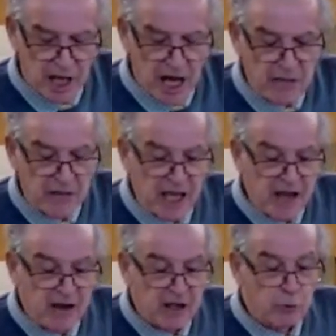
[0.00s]
and
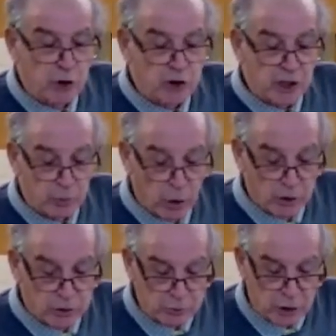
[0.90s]
they worship the one
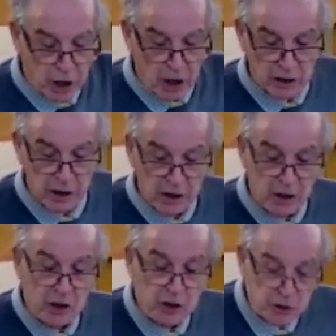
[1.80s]
true God.
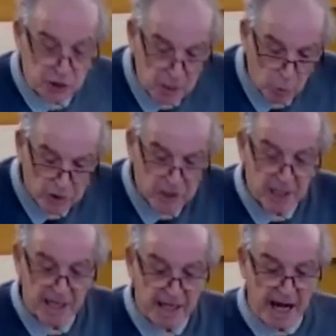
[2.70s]
She wants to
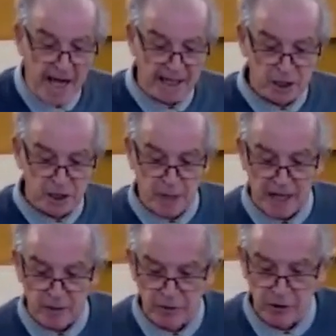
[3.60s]
take idols
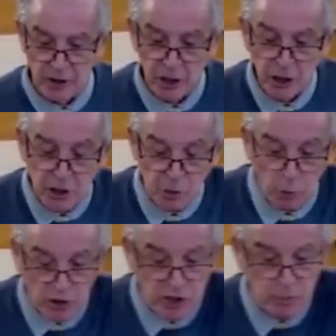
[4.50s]
back with her. She
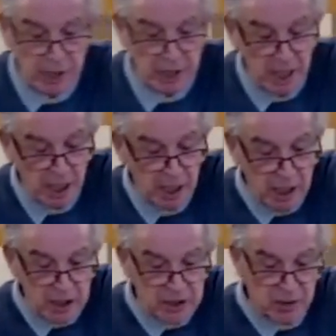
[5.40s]
wants to bring
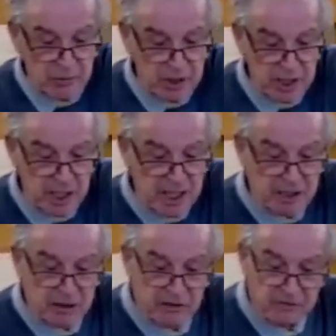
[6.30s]
something
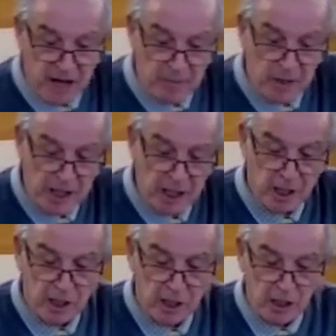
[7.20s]
into the family
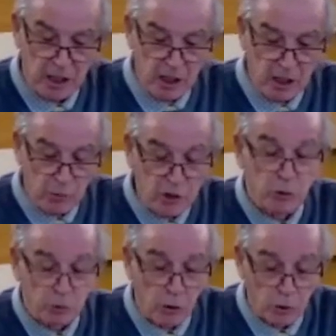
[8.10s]
which
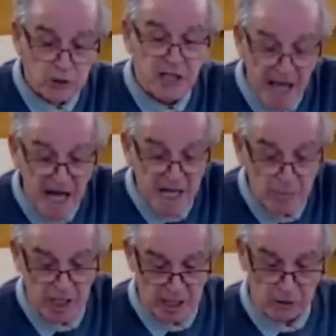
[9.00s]
will cause the
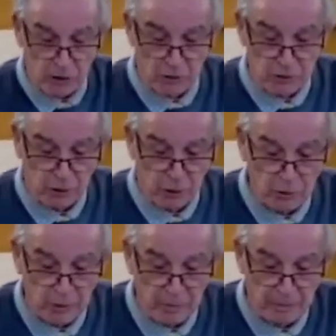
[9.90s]
enemy to control them.